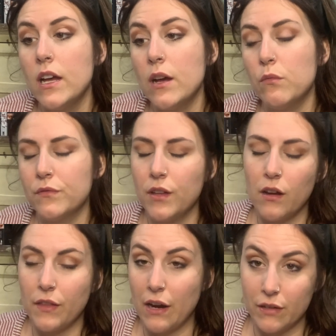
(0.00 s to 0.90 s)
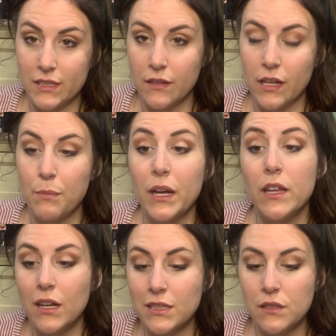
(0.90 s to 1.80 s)
Well, not that recently, but he
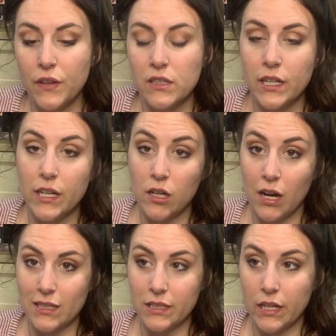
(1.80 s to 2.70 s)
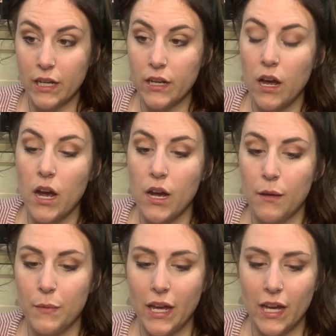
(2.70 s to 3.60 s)
lost his fiance in a car accident,
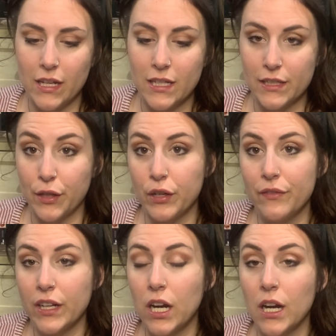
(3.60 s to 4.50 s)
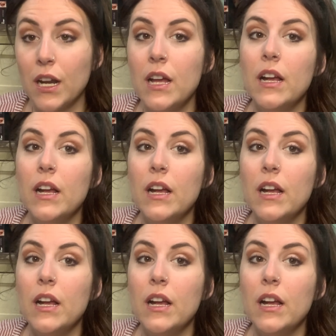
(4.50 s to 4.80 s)
and he's like grieving her,